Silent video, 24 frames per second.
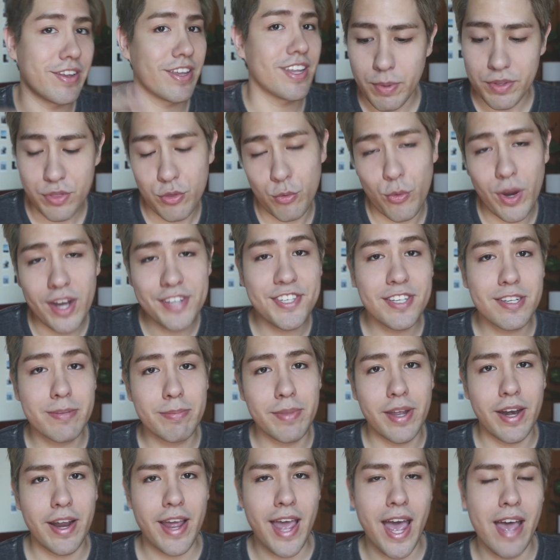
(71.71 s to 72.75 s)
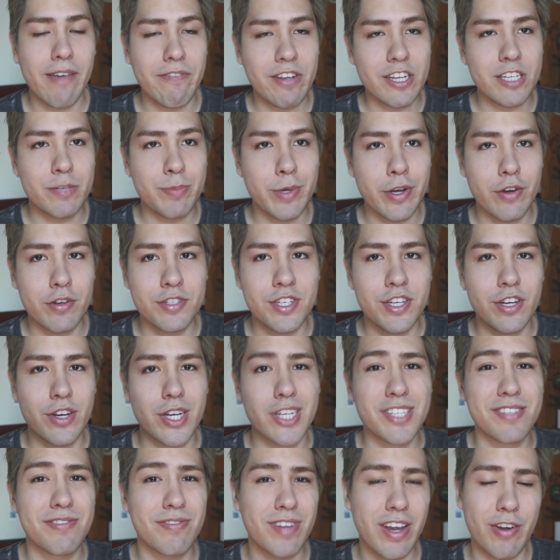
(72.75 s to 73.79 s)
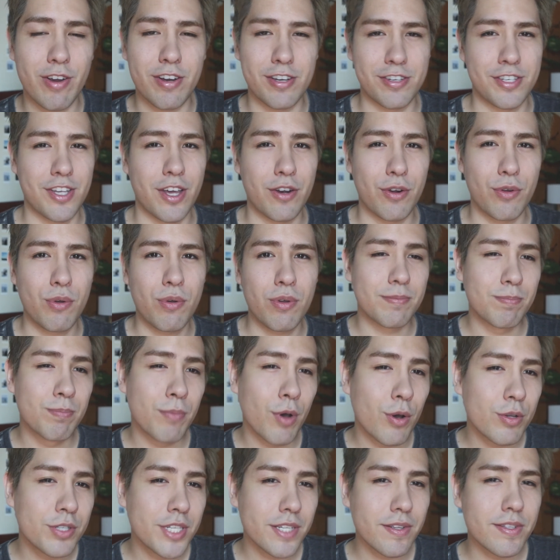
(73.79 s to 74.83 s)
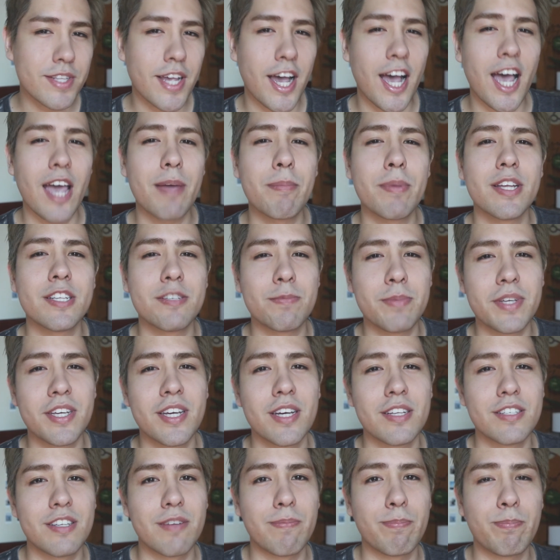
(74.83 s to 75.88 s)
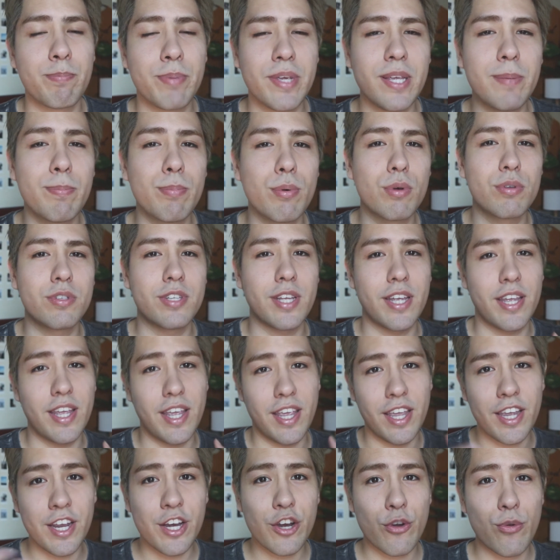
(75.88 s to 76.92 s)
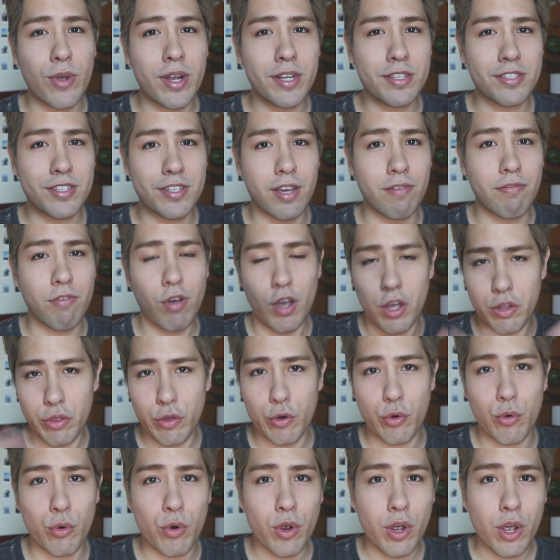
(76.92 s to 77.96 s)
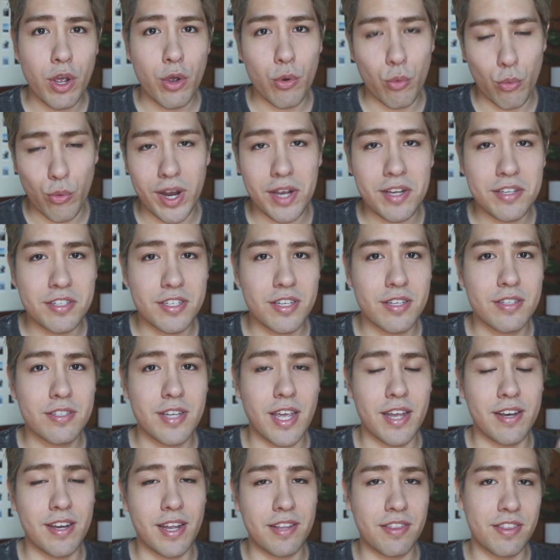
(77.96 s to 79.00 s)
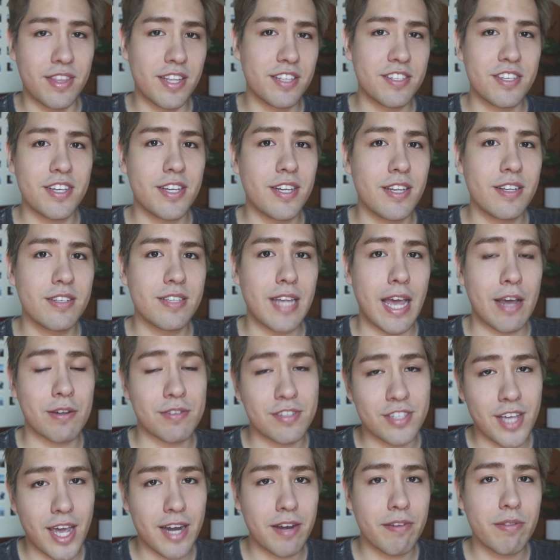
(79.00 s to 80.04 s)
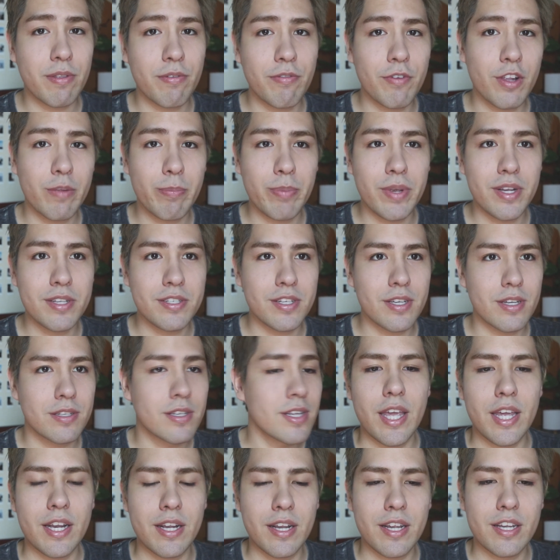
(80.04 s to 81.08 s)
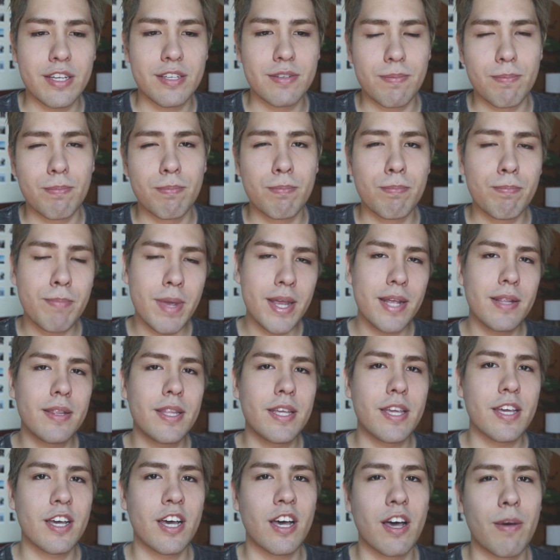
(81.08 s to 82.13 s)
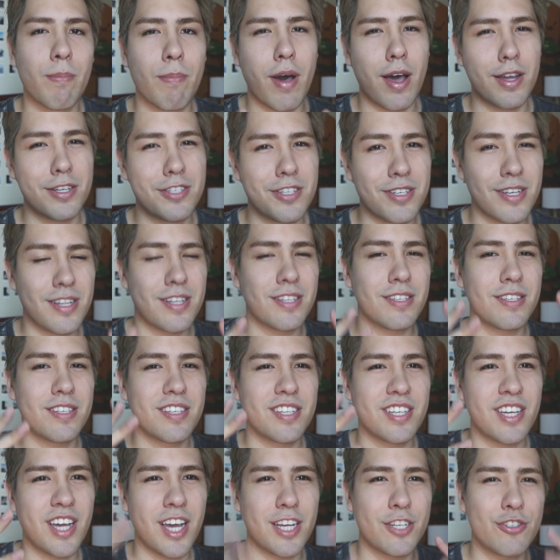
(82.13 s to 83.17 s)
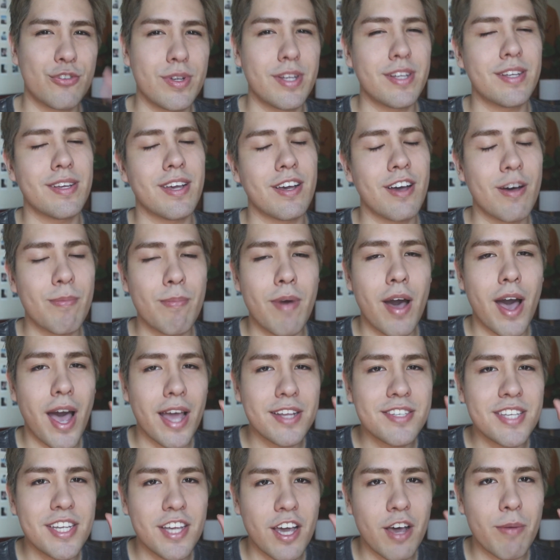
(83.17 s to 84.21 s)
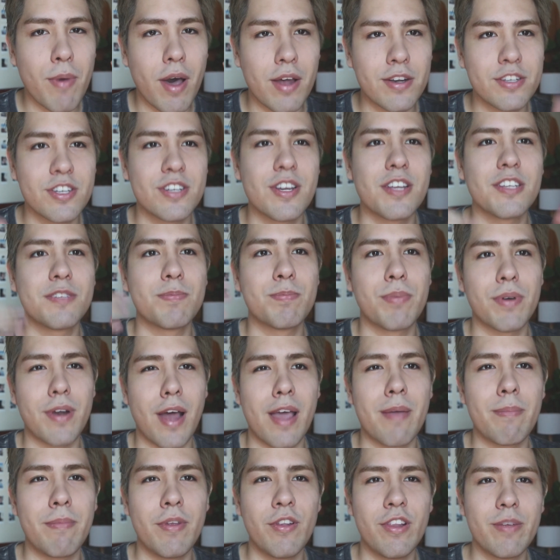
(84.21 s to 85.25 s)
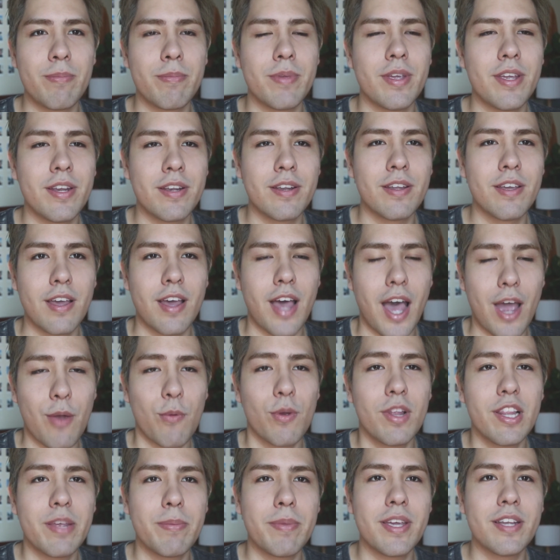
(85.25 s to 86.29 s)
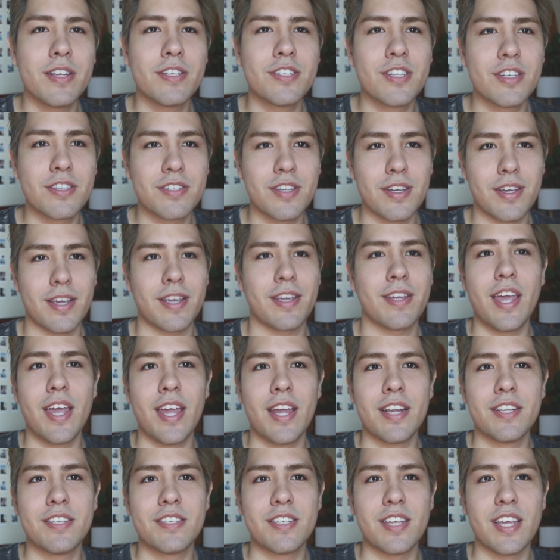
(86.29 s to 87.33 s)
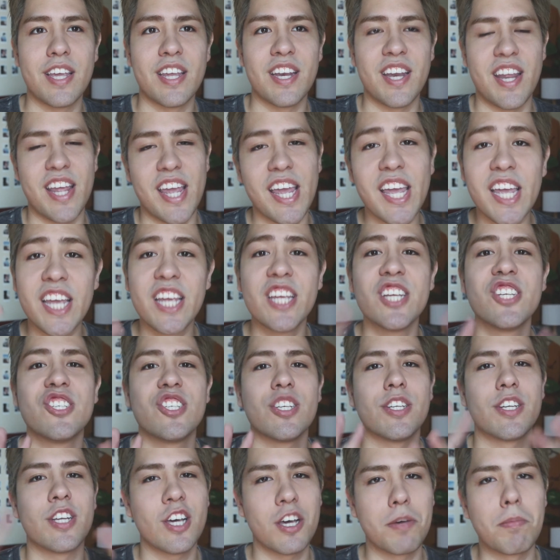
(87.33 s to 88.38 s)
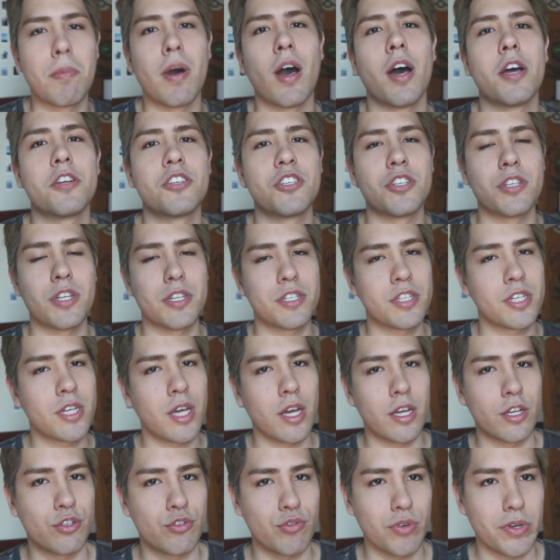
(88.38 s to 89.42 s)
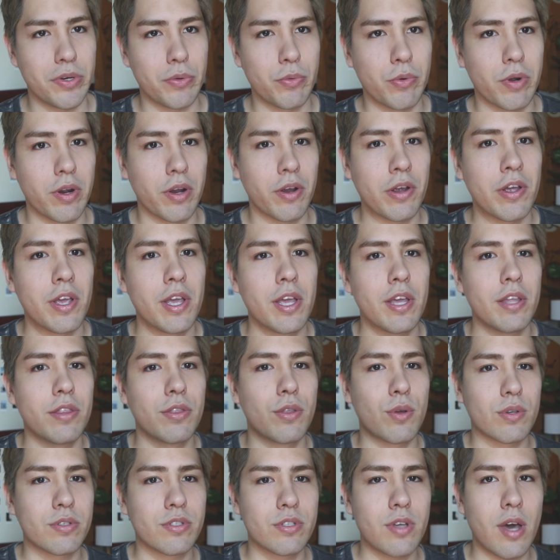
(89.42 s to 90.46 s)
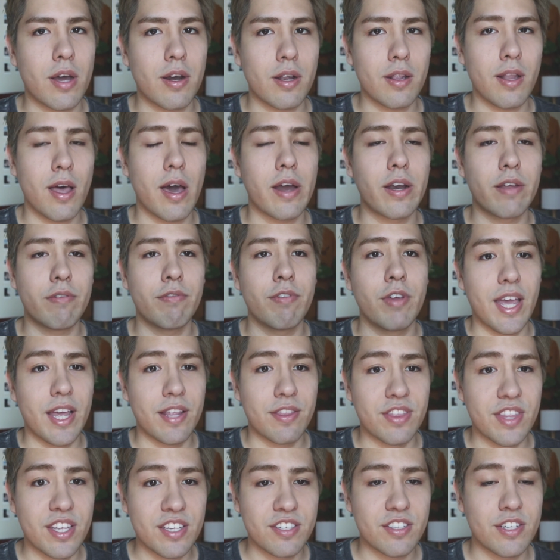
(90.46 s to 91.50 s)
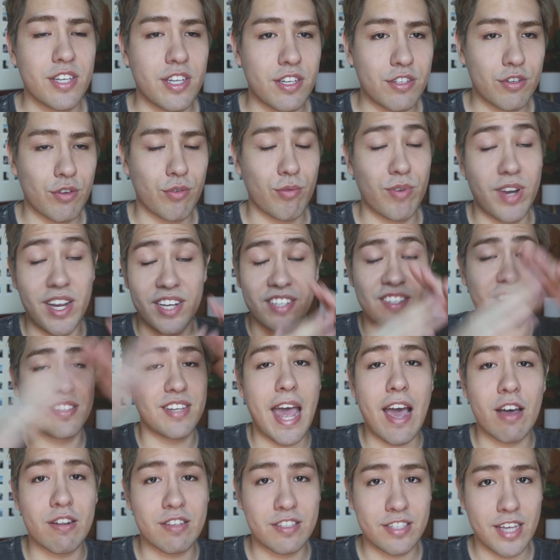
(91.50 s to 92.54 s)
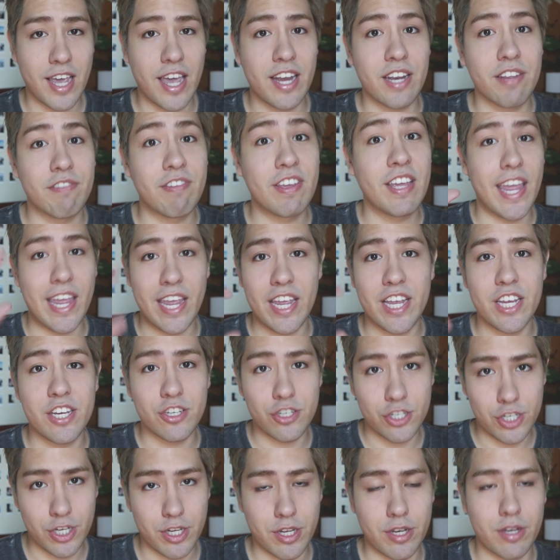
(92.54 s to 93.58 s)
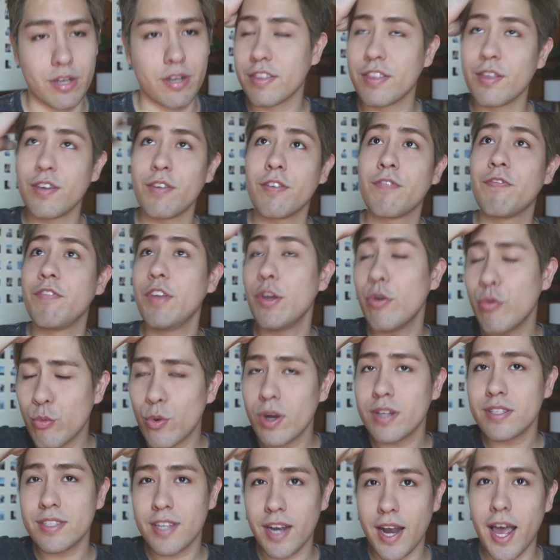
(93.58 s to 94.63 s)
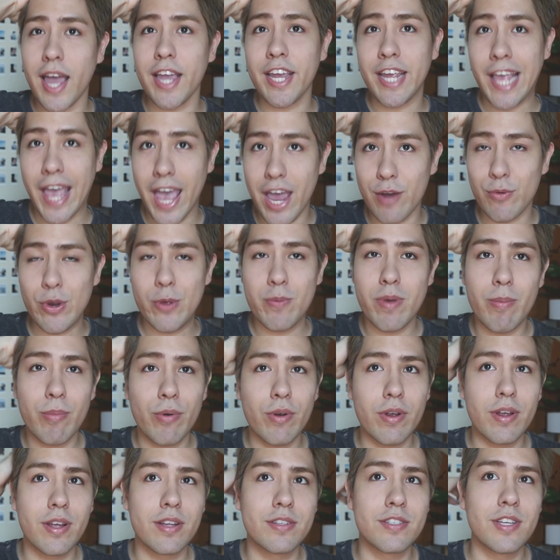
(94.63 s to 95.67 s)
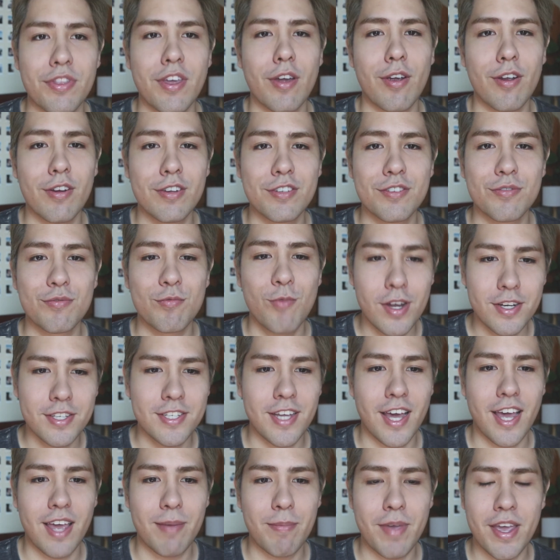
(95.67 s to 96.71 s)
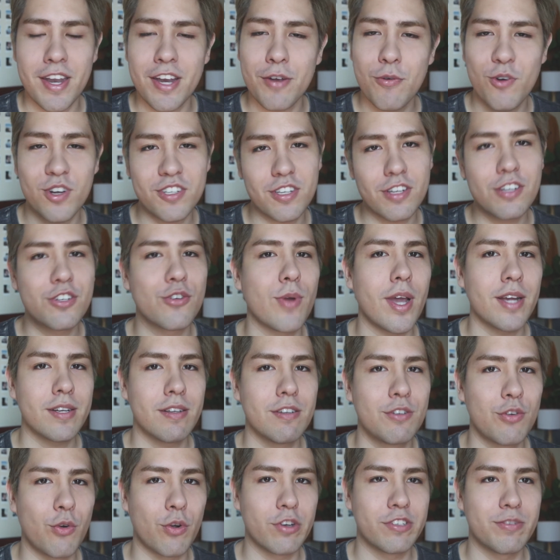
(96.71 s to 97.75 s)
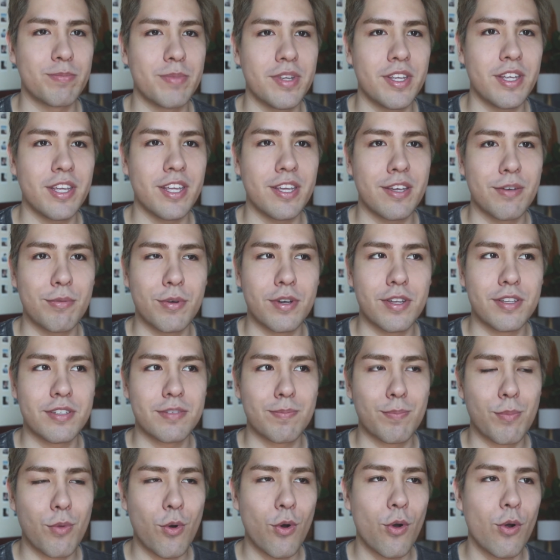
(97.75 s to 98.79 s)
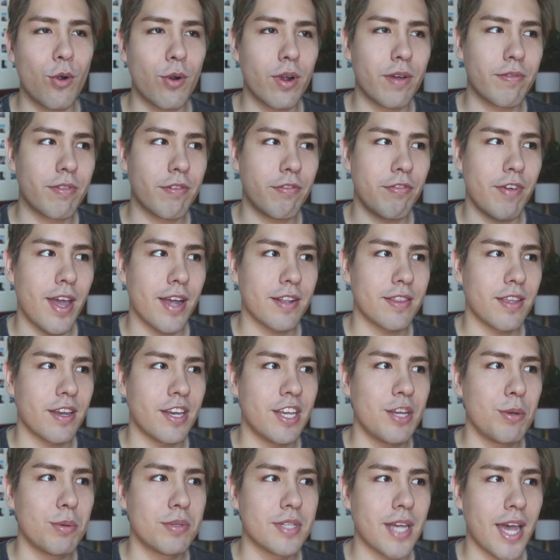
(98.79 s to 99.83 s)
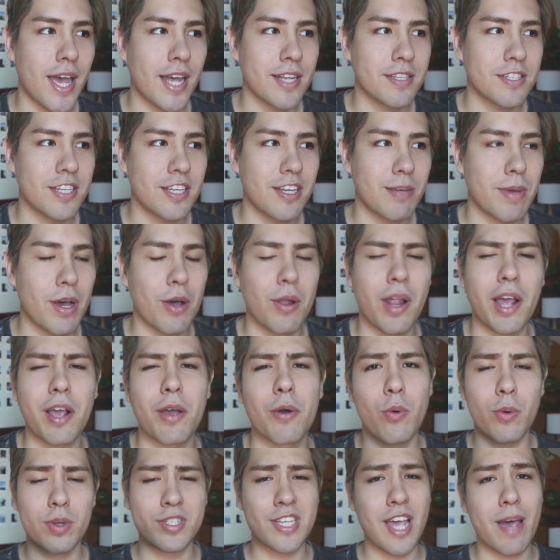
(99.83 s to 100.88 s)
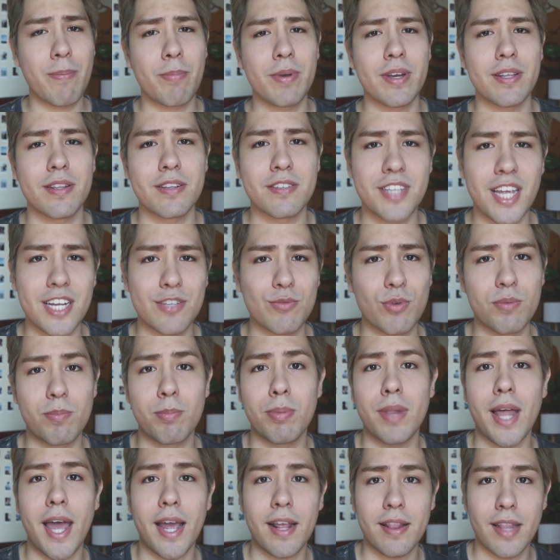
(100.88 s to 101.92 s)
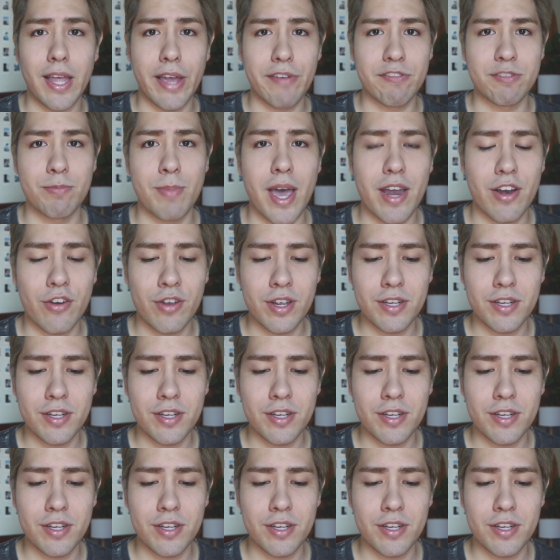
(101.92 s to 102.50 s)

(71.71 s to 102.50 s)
But the racism that I have experienced here is very subtle. Most of the time it's because of people's ignorance of other races and ethnicities outside of the Philippines, because it is mainly a homogenous country. I say homogenous, but I really mean just like it's an Asian homogenous country where there's not a lot of ethnicities or races outside of Asian. The few ones that I can remember is there is one time, and it wasn't directed towards me, it was more of the fact that he was asking about like what's happening in the States with Black Lives Matter.